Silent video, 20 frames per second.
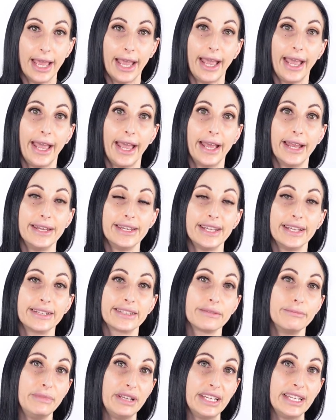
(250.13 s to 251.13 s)
and
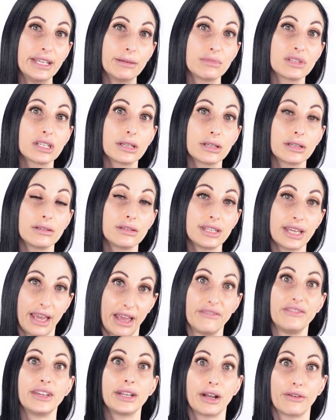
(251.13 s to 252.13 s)
it's medium to
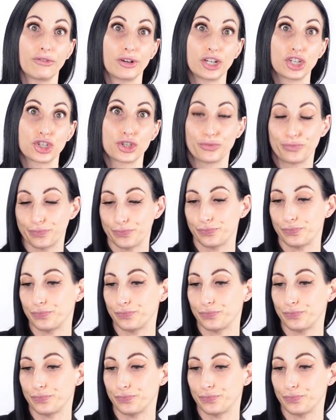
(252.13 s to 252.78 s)
heavy coverage.